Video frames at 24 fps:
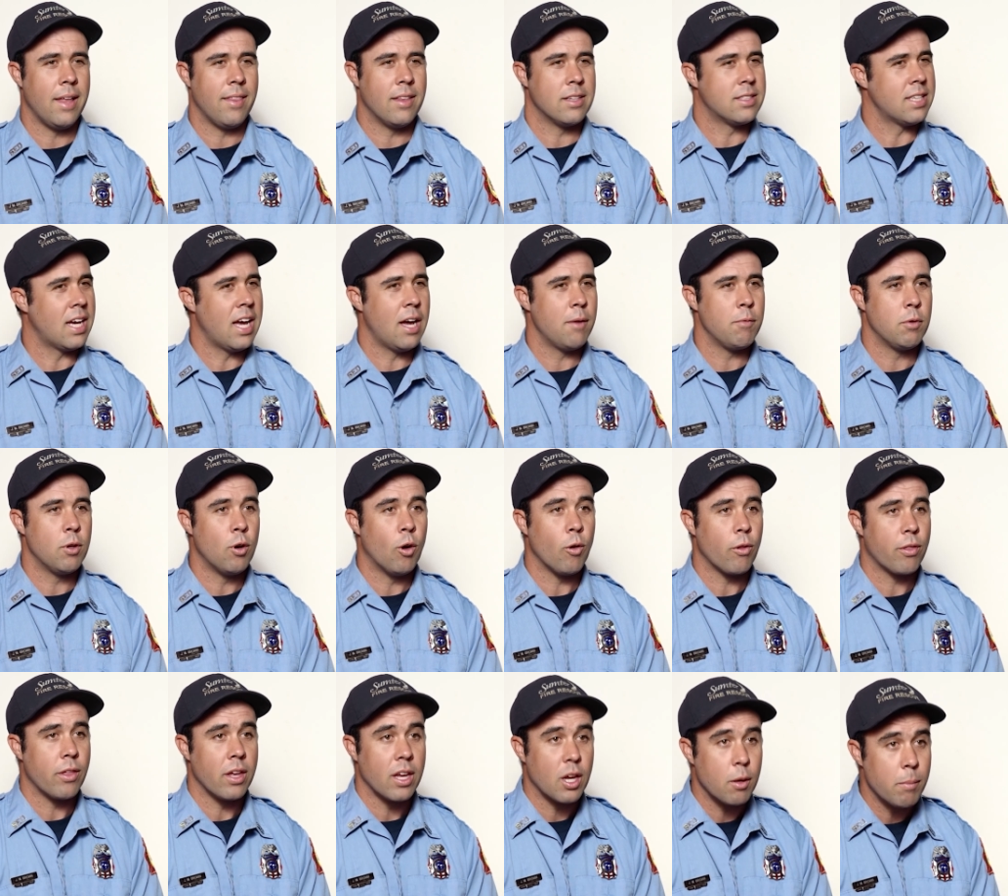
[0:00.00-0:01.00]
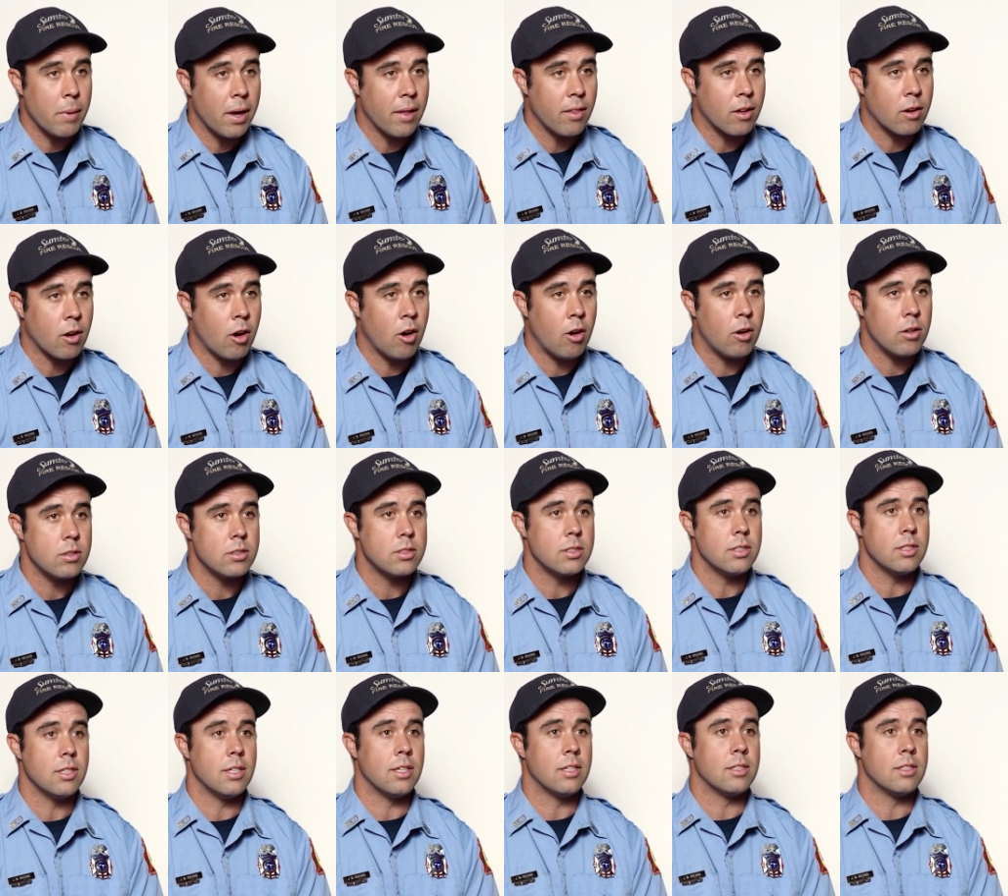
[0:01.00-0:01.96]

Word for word: at the time you don't think about the cost